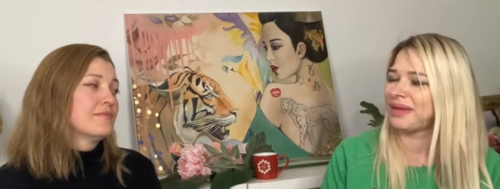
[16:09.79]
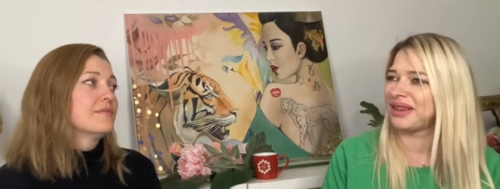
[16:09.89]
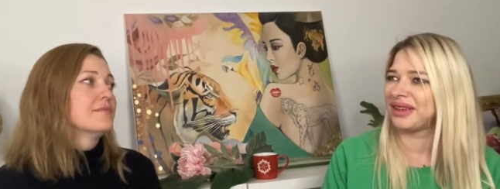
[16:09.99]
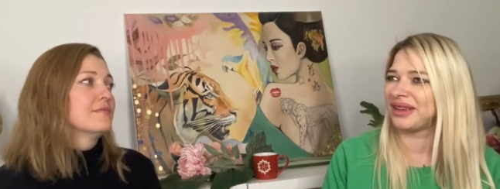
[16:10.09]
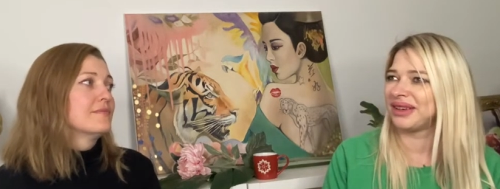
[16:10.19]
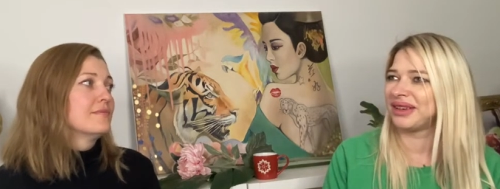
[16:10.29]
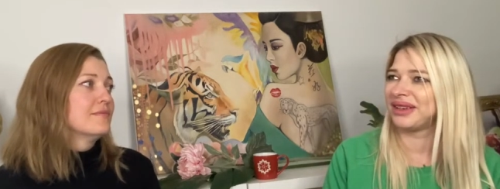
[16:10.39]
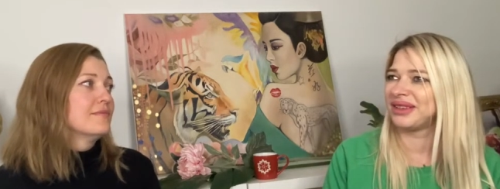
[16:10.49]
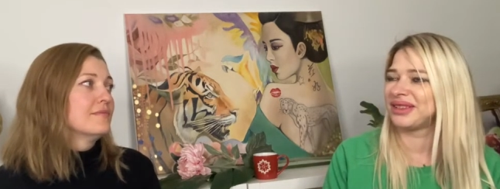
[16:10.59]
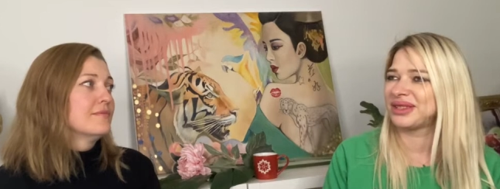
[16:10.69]

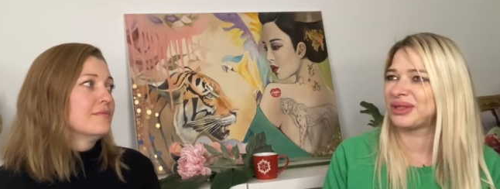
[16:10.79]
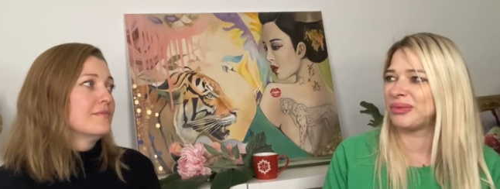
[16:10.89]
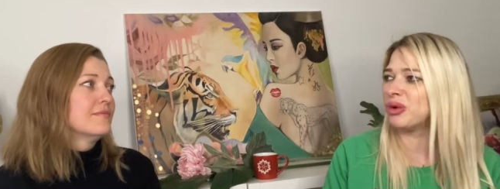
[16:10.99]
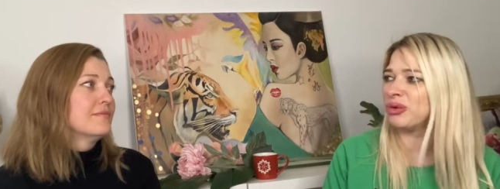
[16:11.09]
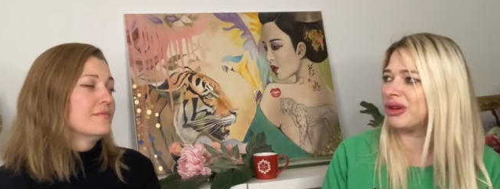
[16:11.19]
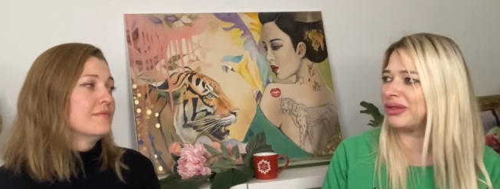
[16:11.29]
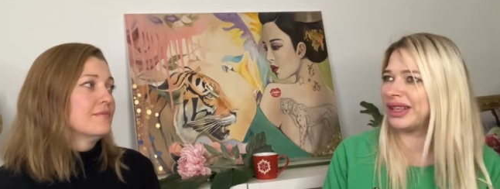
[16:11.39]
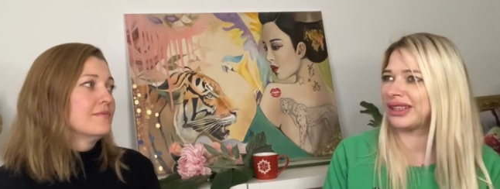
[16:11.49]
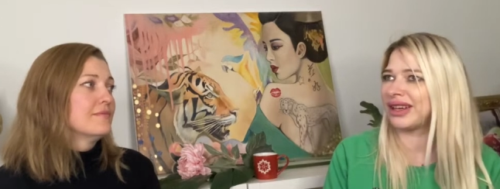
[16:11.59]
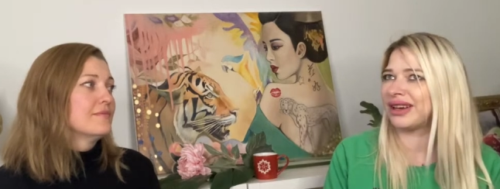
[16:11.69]
Speaker 1: Uh, so I'm all,
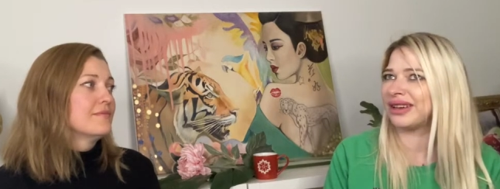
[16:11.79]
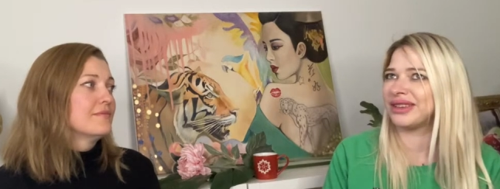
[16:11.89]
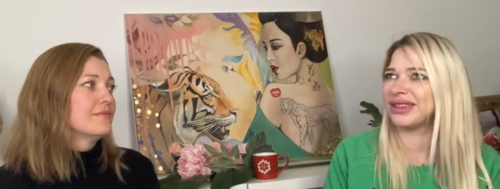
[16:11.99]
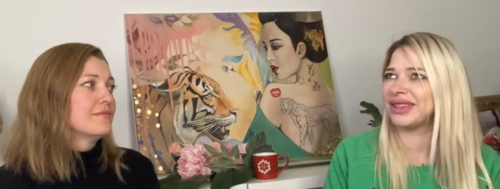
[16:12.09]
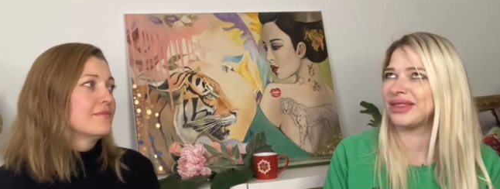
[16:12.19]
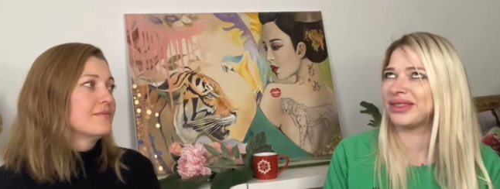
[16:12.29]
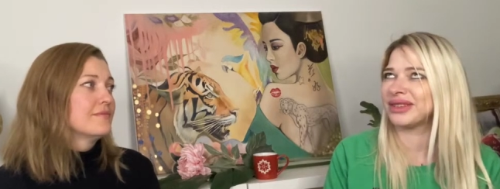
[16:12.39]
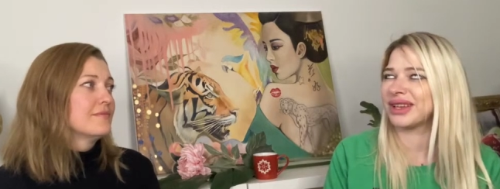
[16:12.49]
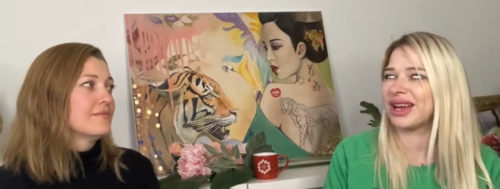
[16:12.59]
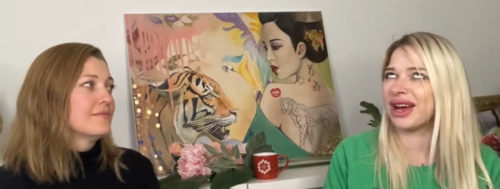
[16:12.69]
like, I,
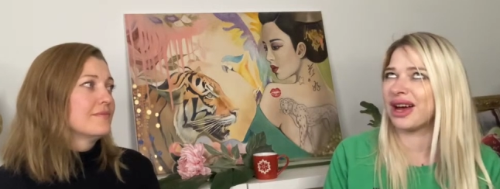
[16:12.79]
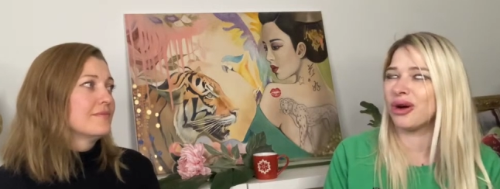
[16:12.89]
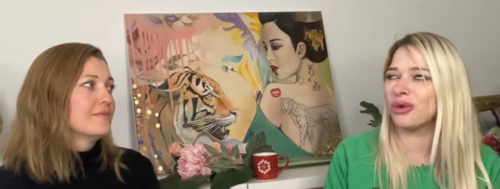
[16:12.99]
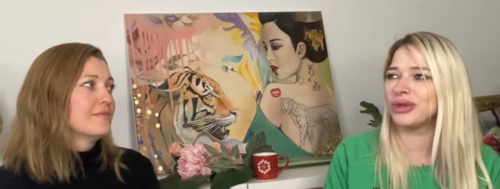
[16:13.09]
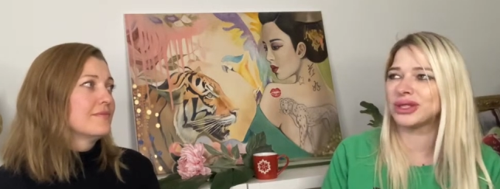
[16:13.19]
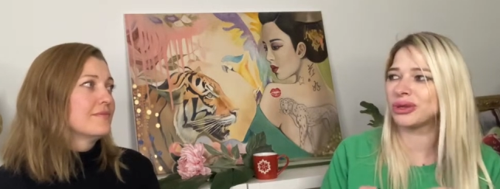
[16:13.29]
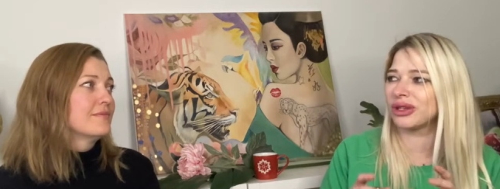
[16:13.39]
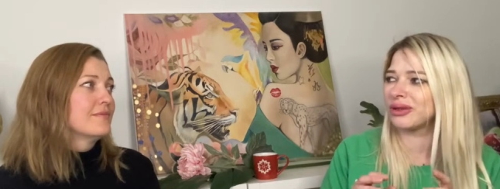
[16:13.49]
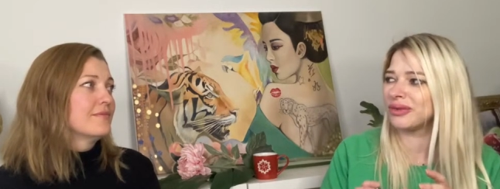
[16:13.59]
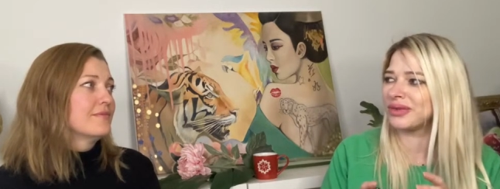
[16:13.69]
I always
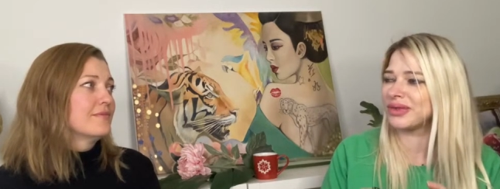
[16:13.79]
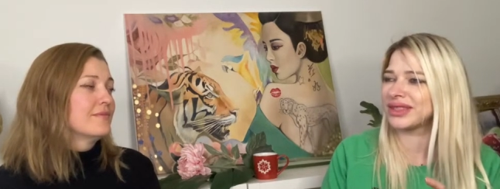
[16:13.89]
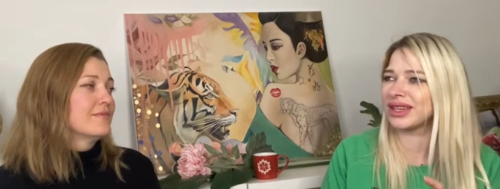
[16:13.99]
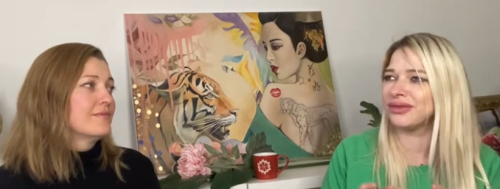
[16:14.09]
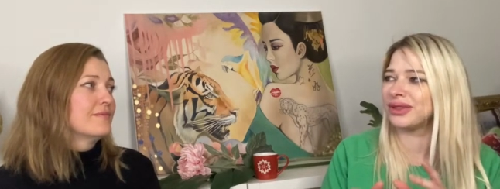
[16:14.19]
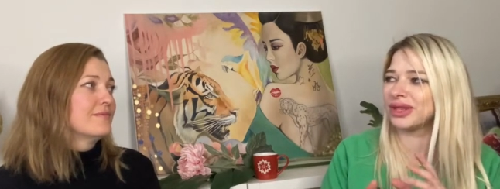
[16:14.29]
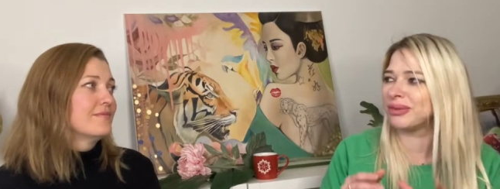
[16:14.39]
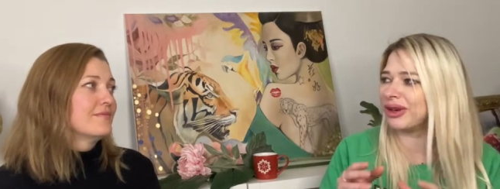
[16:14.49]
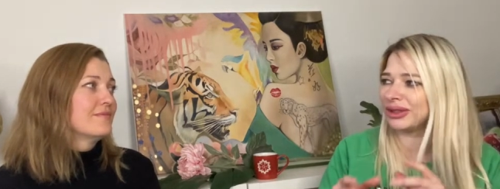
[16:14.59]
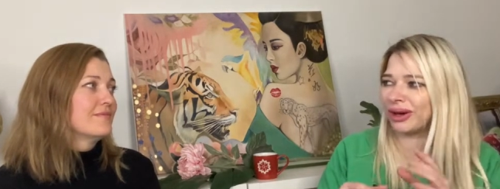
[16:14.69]
talk something
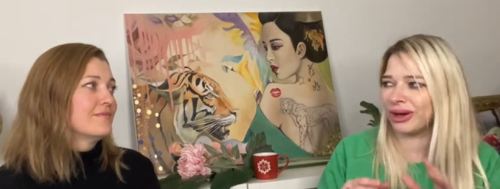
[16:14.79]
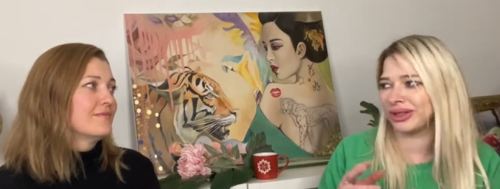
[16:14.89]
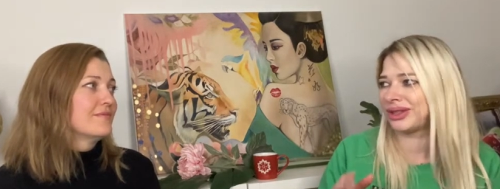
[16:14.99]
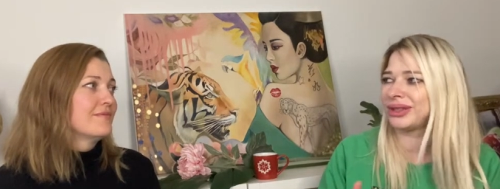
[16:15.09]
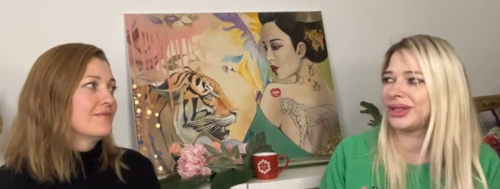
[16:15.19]
about art,